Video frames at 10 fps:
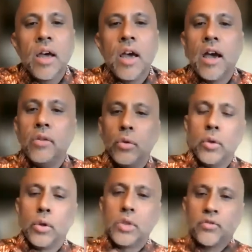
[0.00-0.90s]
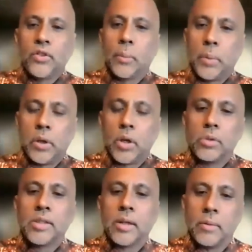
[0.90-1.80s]
and those
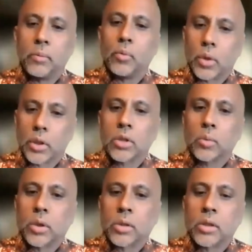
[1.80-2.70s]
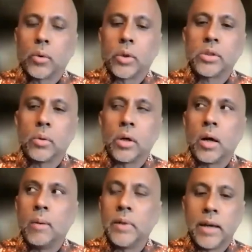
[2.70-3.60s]
Filipinos and were were or were
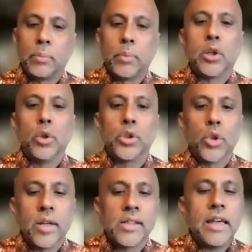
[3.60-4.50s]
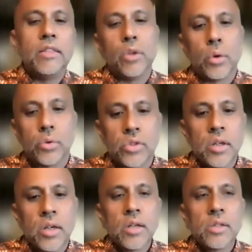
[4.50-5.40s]
um, labeled Luzones Indios.
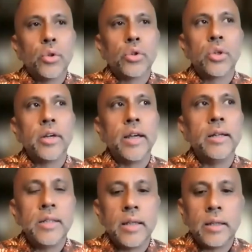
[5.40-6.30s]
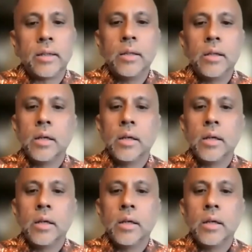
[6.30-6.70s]
So those are Indian